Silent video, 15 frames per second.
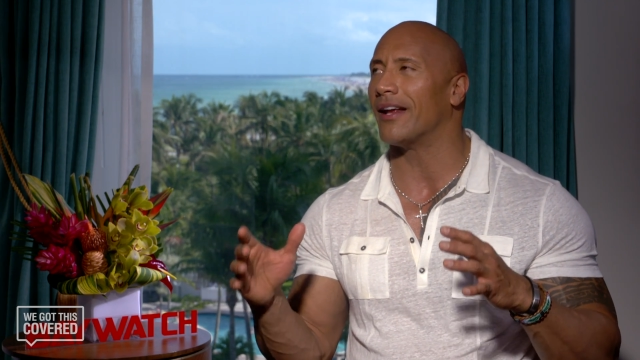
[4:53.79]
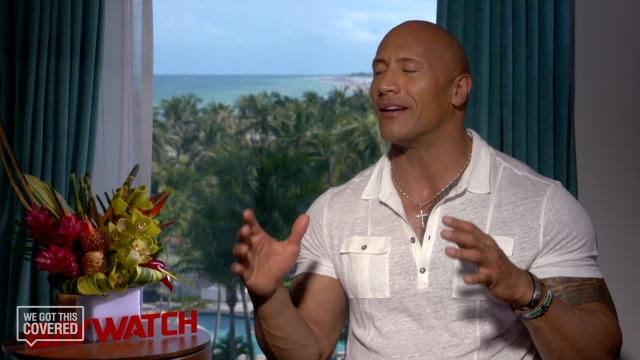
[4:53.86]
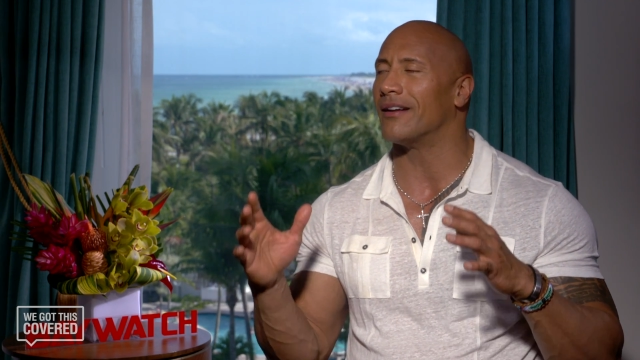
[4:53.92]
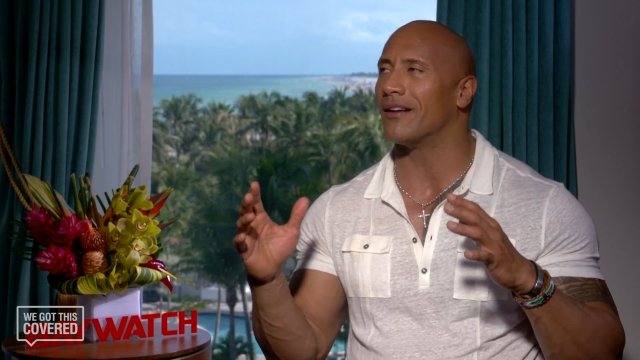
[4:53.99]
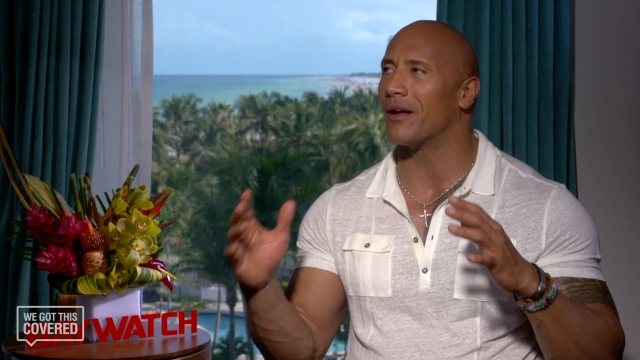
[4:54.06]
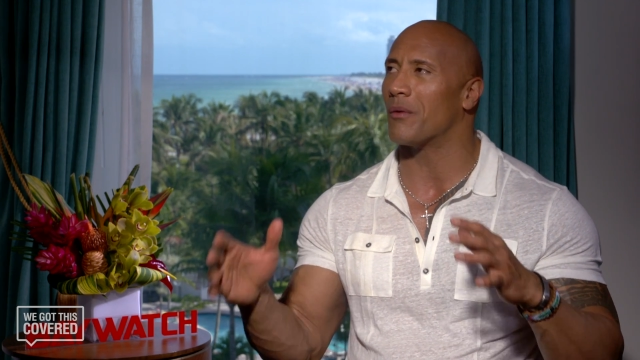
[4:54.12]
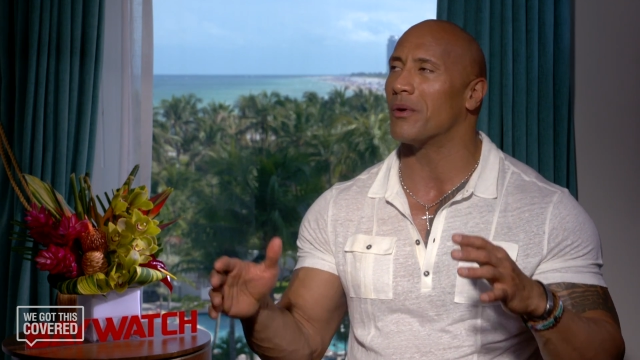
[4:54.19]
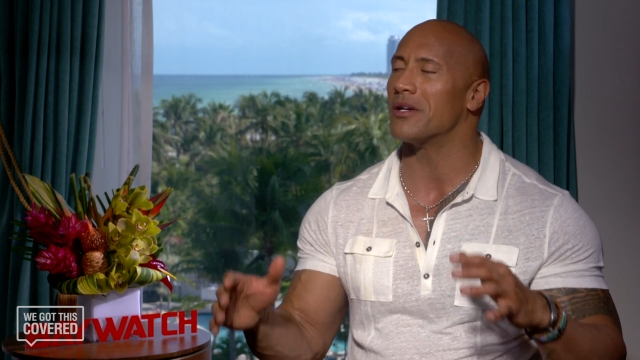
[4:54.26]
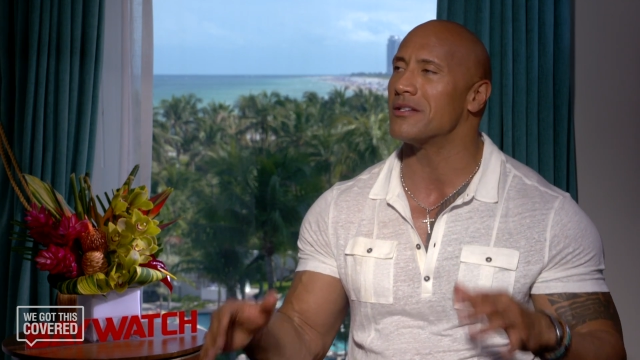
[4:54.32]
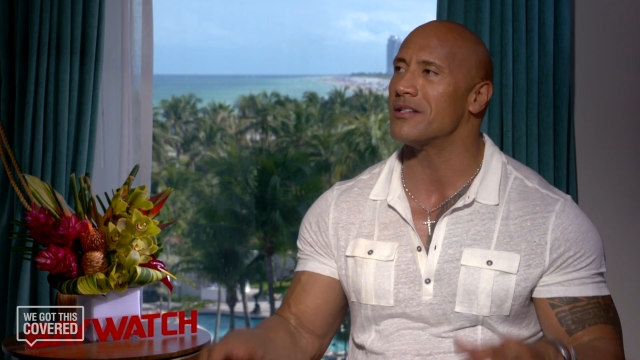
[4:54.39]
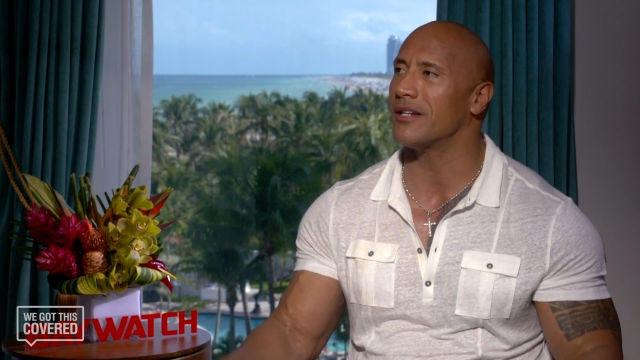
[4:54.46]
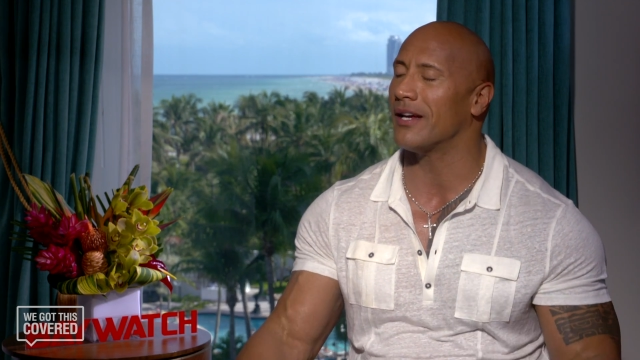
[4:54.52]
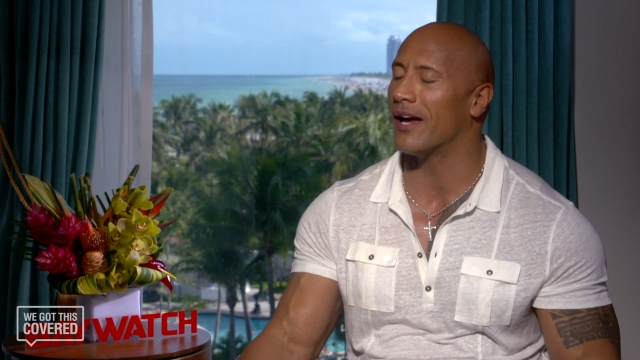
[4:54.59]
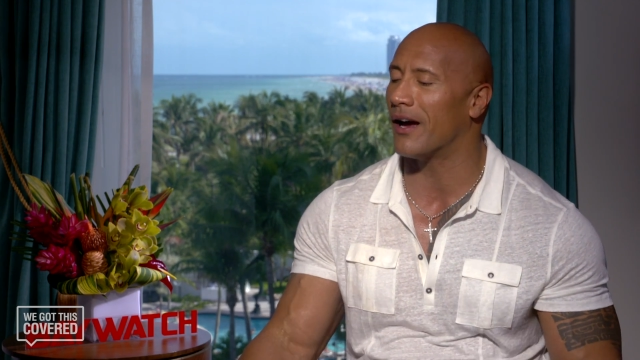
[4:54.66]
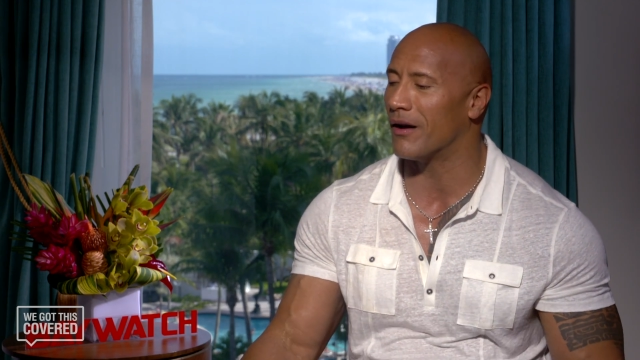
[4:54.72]
and I want to
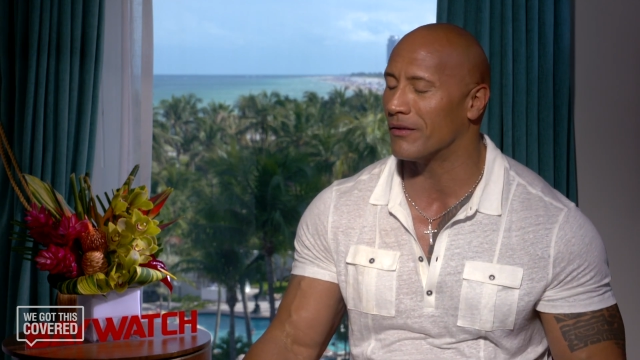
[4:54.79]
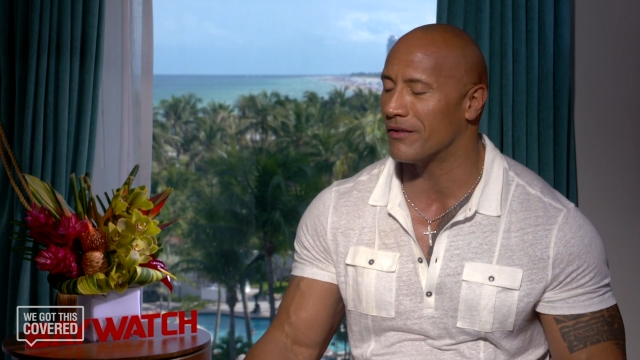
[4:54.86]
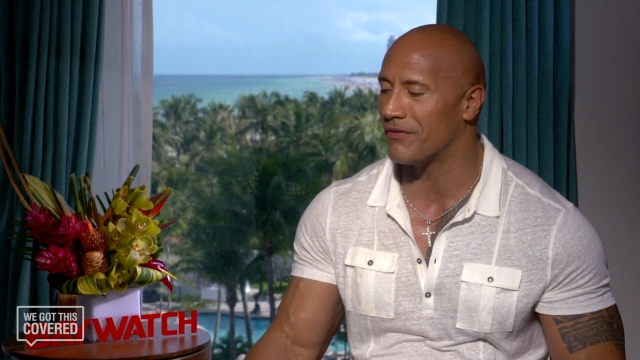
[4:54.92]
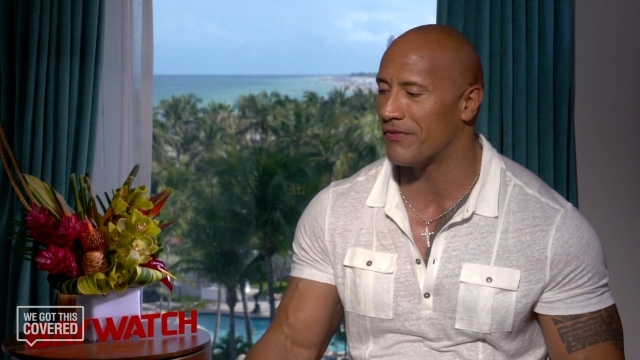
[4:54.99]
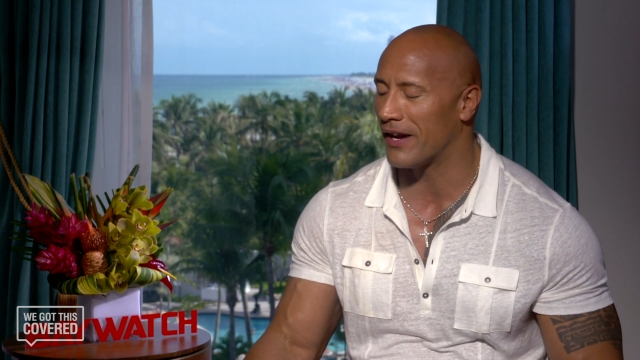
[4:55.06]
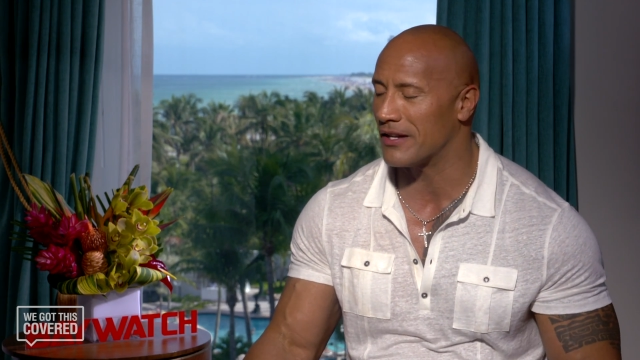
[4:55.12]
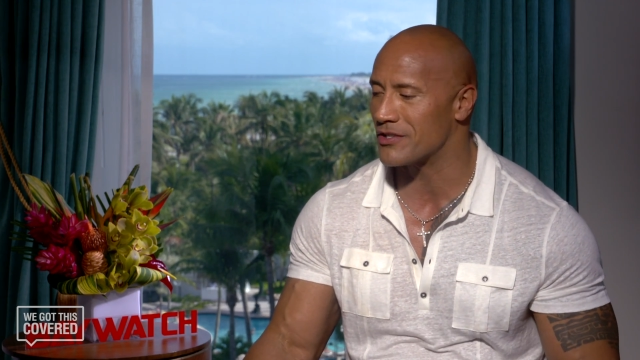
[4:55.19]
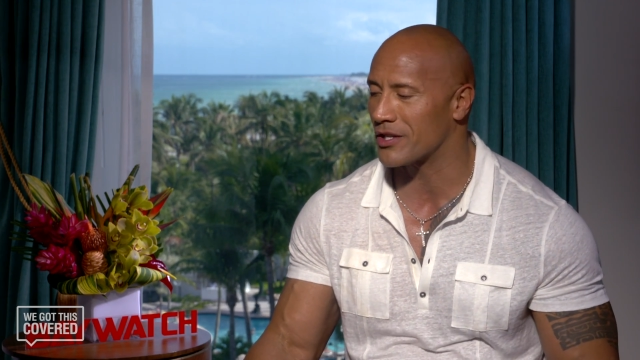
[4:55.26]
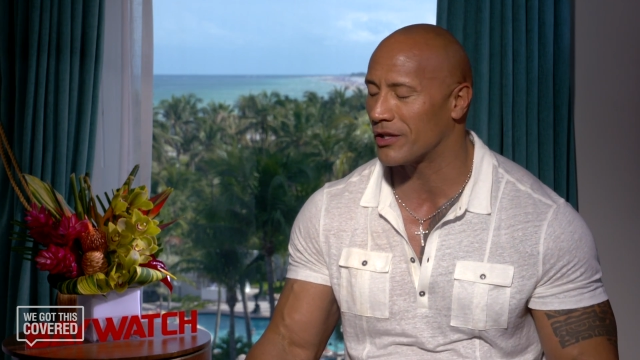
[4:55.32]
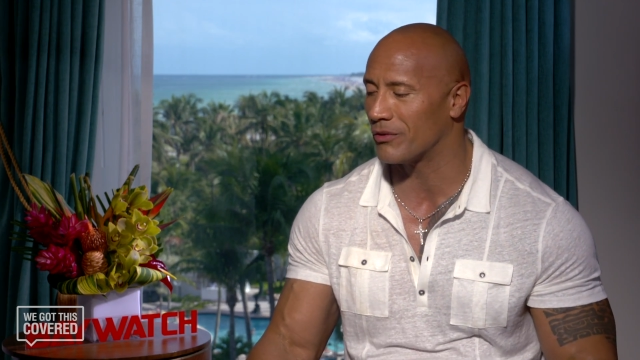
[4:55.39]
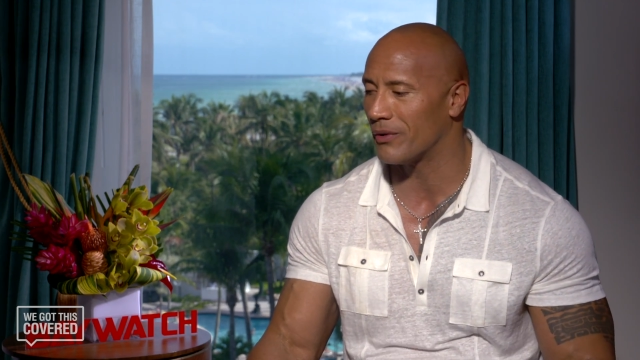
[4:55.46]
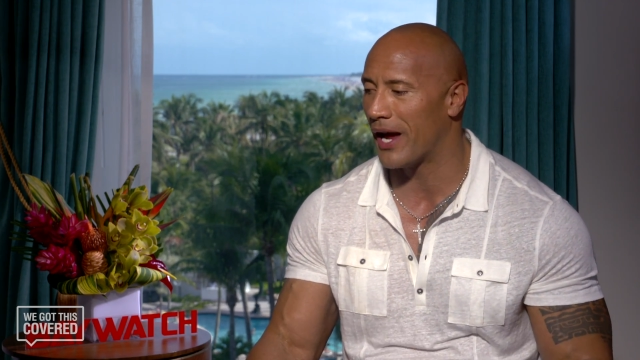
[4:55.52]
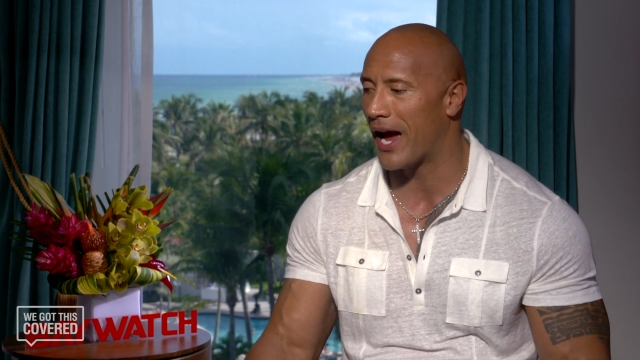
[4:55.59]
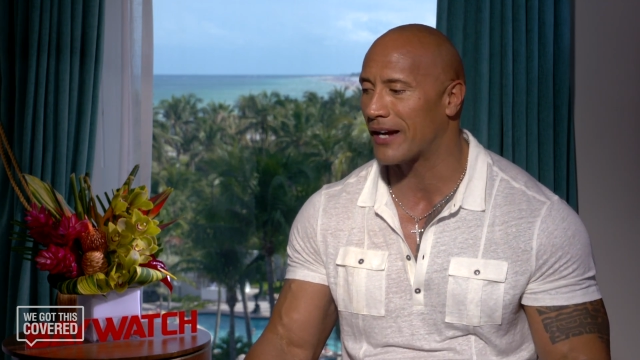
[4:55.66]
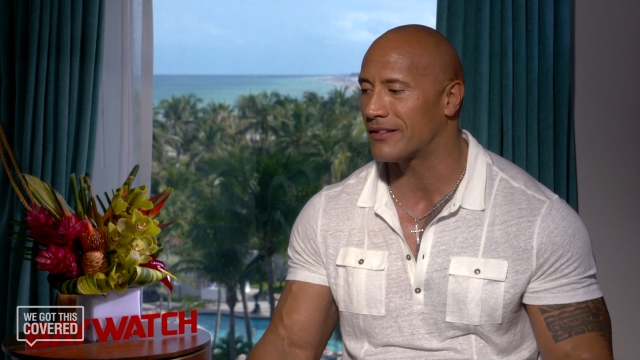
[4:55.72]
see how the fans are going
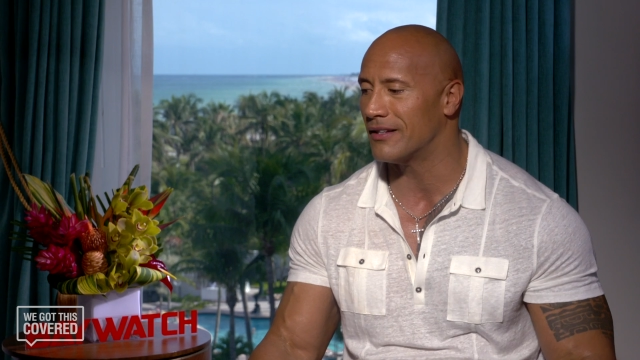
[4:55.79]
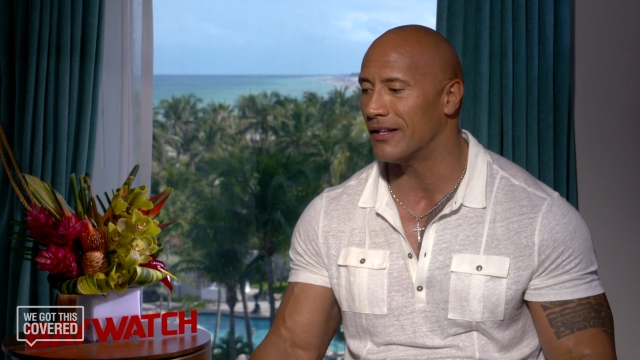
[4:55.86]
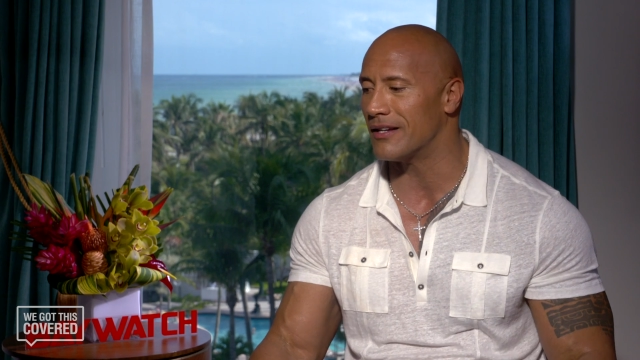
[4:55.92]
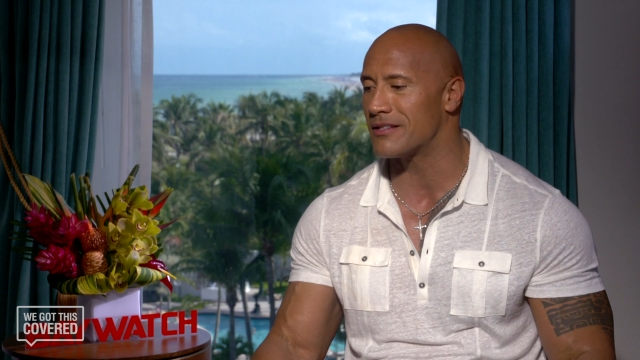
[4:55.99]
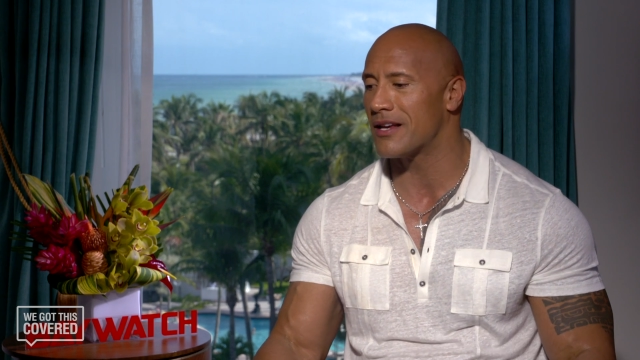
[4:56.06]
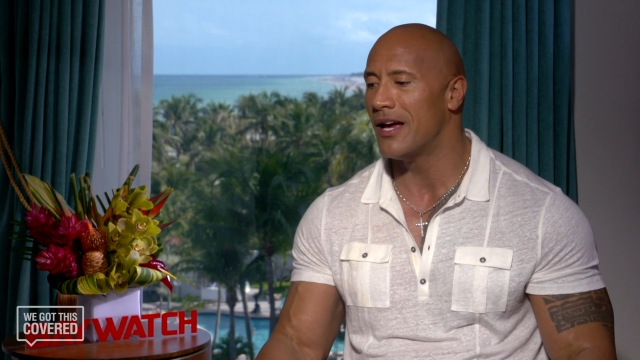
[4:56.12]
to react to this.